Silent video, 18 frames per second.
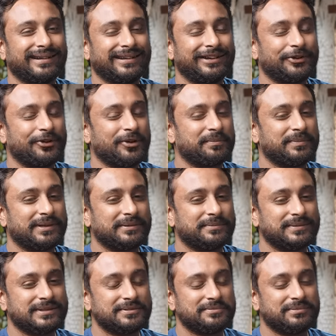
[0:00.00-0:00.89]
done it on
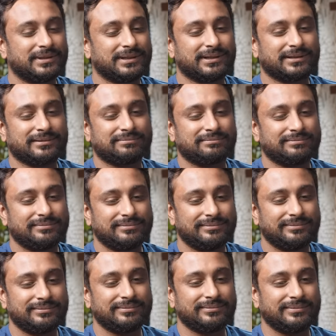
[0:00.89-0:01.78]
purpose, but
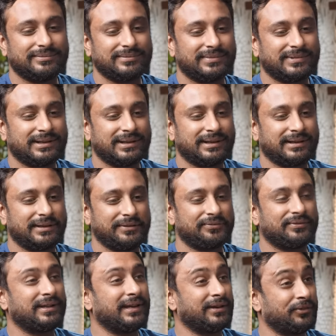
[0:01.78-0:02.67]
uh, if
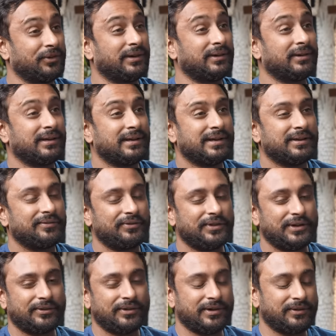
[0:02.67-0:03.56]
they would
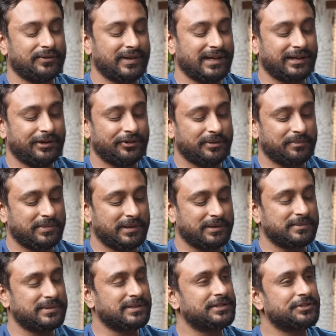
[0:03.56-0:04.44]
they would have done it on
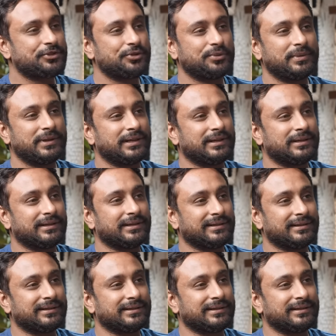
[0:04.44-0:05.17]
purpose, it's stupidity.